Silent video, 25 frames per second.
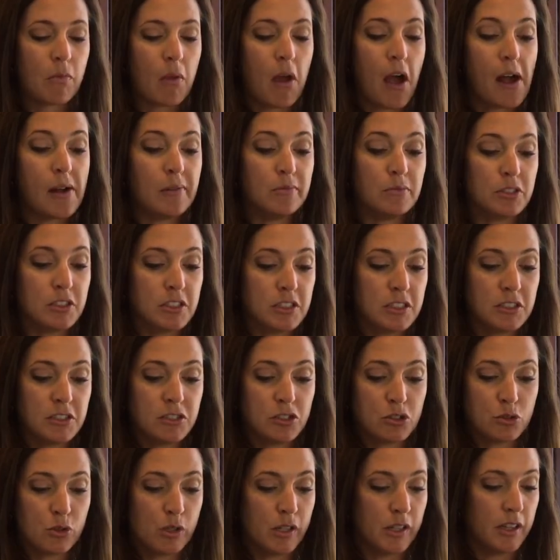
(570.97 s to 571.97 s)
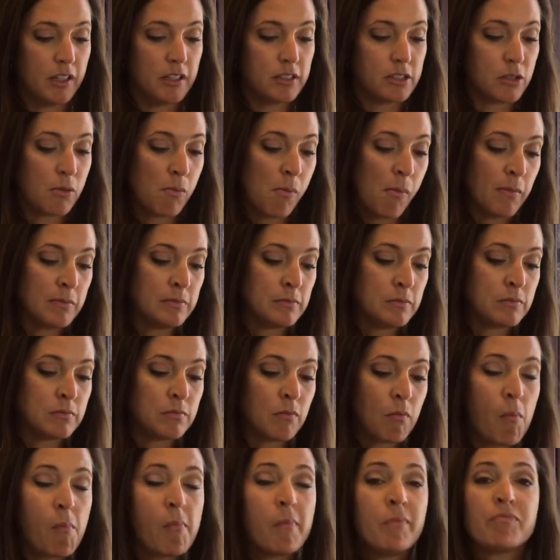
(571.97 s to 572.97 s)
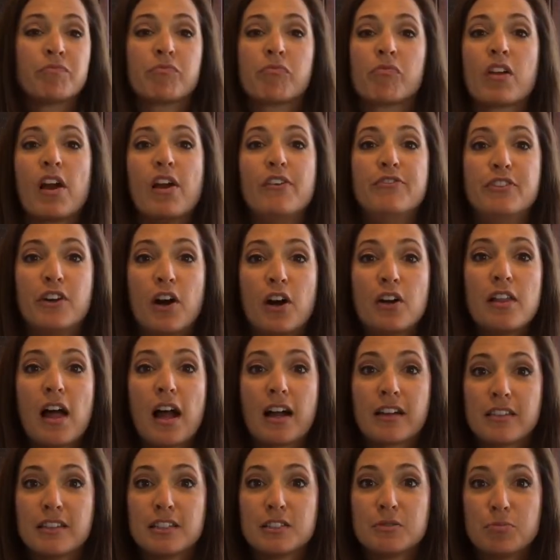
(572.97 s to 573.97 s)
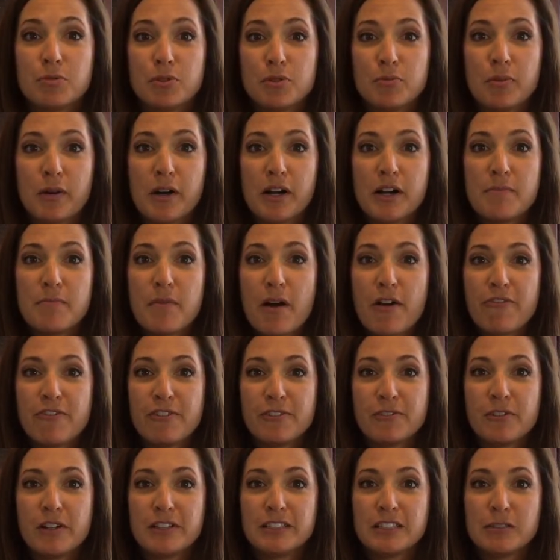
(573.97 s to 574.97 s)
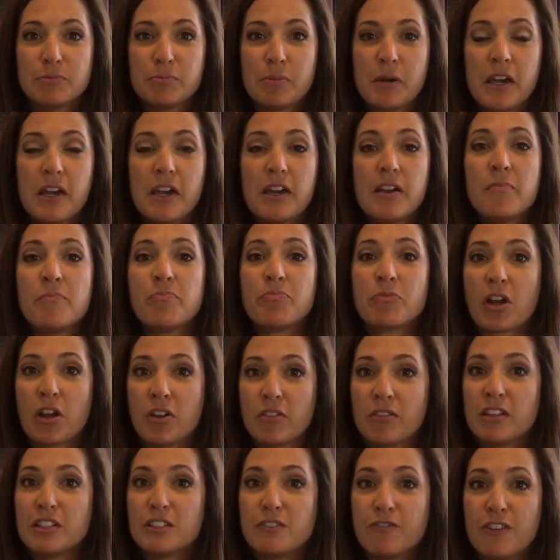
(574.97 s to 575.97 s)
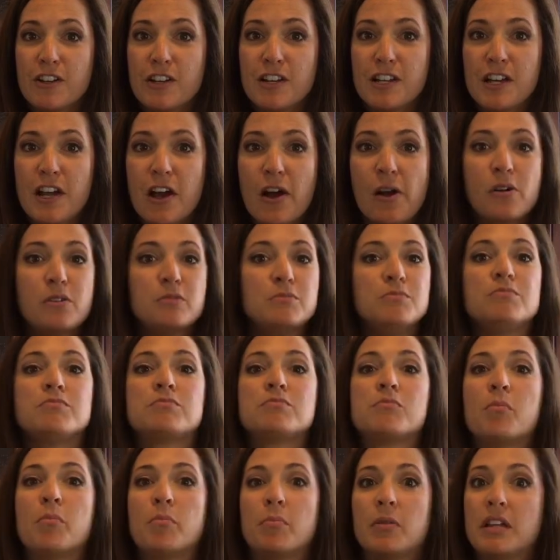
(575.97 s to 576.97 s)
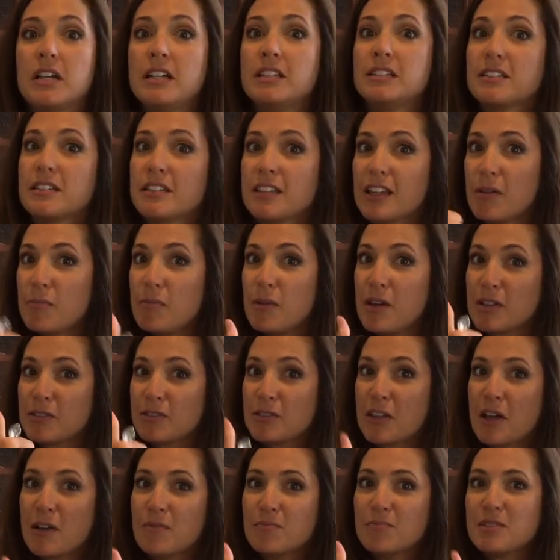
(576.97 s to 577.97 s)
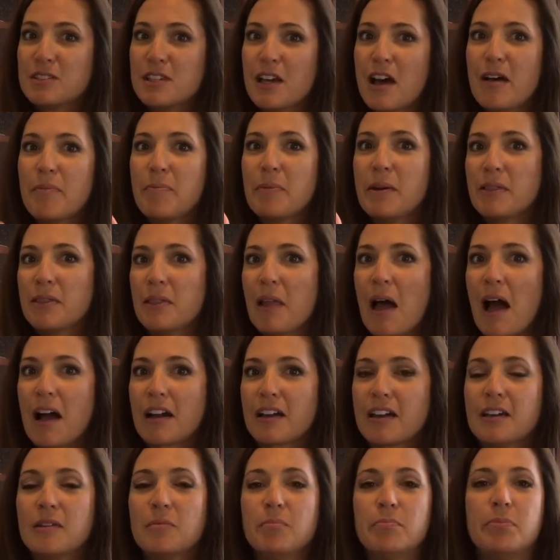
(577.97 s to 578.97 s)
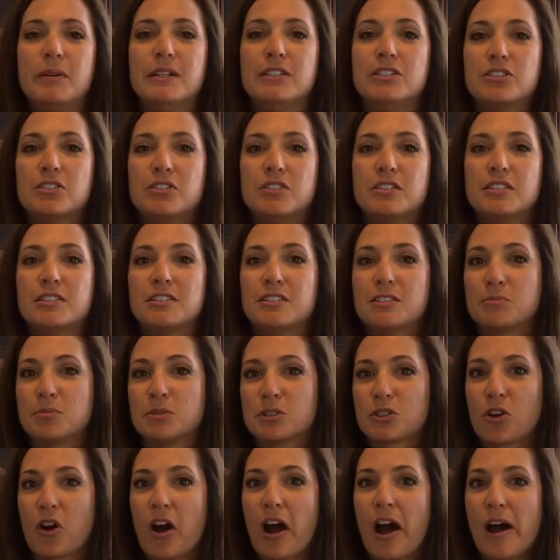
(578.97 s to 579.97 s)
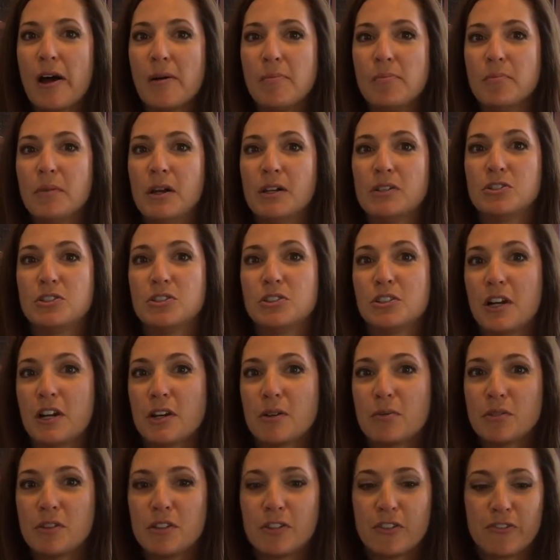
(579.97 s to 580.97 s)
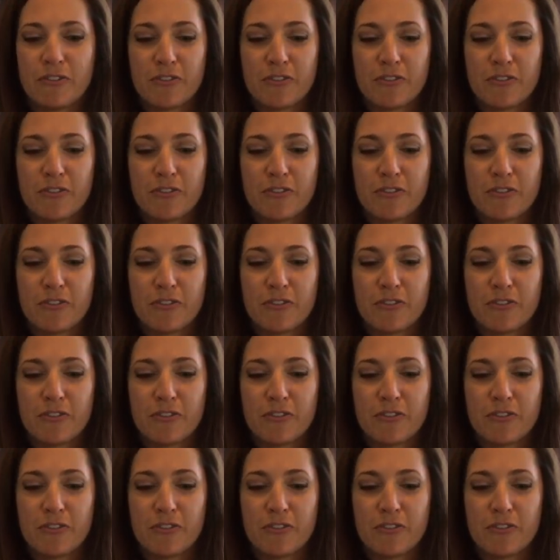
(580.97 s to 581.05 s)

I'm still enjoying this. If y'all like this blueberry muffin recipe and this video, please give me a thumbs up and like it. Be sure to subscribe and share with your